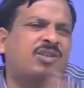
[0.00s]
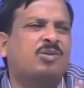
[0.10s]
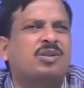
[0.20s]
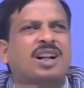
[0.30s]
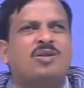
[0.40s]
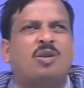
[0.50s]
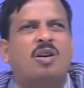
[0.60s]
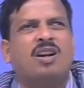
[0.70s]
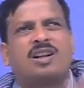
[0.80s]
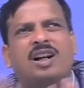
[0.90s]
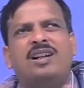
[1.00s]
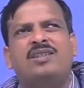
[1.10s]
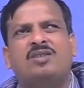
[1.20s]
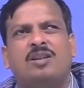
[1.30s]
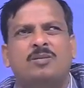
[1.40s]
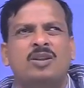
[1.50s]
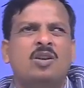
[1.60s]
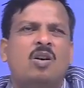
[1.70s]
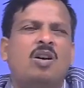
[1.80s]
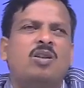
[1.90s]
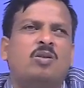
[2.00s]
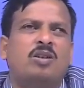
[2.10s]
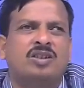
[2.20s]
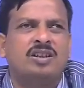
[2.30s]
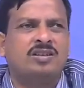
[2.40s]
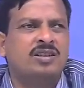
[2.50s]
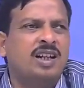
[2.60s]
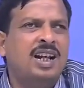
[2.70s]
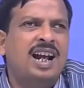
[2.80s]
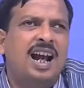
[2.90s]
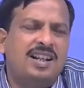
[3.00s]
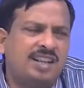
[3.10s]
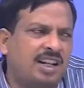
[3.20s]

do that all kinds of all courses. As an